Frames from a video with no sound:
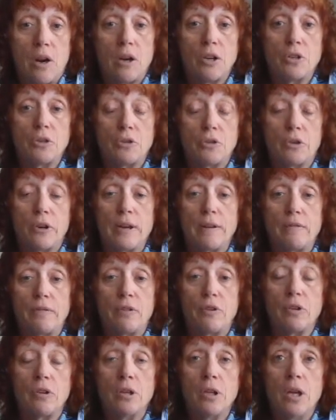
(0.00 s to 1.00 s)
are you
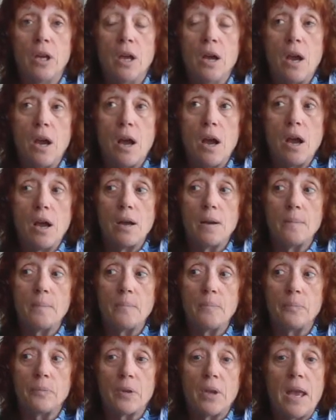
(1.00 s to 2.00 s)
grateful?
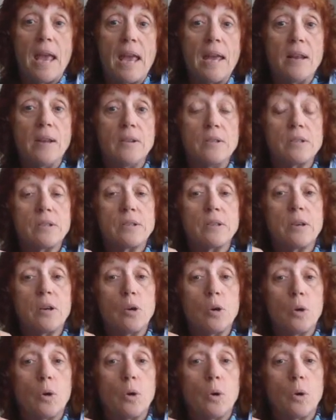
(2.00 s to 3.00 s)
And
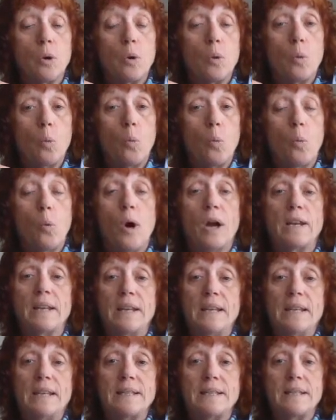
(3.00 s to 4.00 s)
what
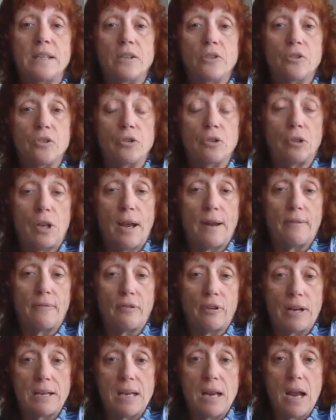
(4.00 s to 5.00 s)
is it in your life
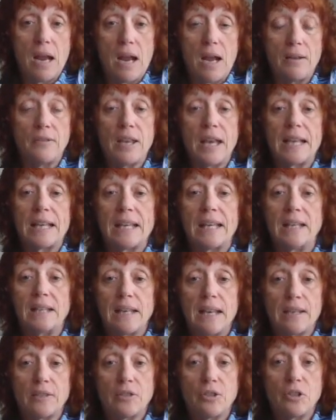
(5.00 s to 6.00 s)
right now that
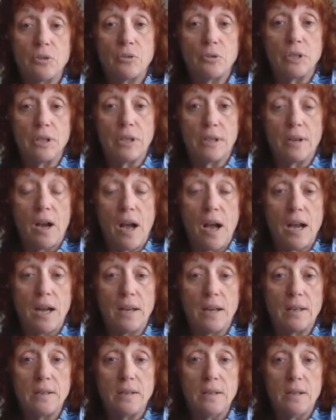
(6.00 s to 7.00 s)
connects you to
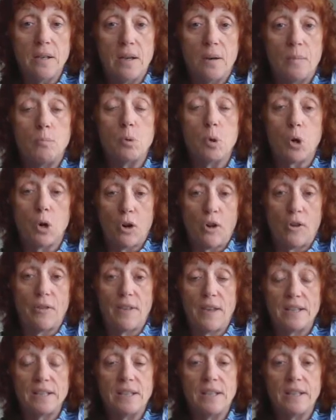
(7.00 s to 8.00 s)
God more
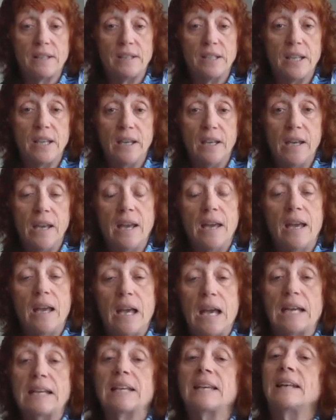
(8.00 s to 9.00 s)
authentically
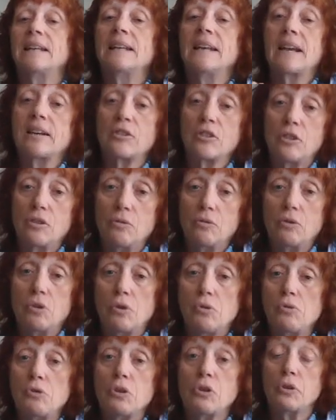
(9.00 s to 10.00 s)
and connects you
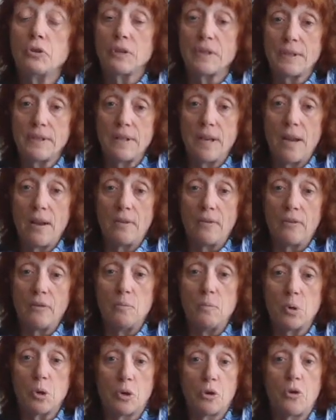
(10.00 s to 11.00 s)
to yourself
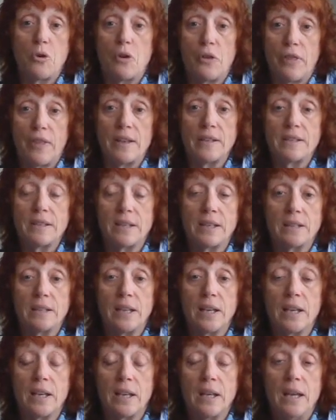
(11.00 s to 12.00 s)
more
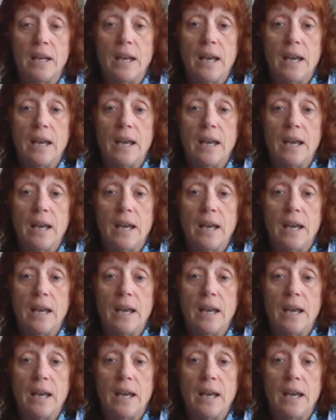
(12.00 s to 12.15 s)
authentically?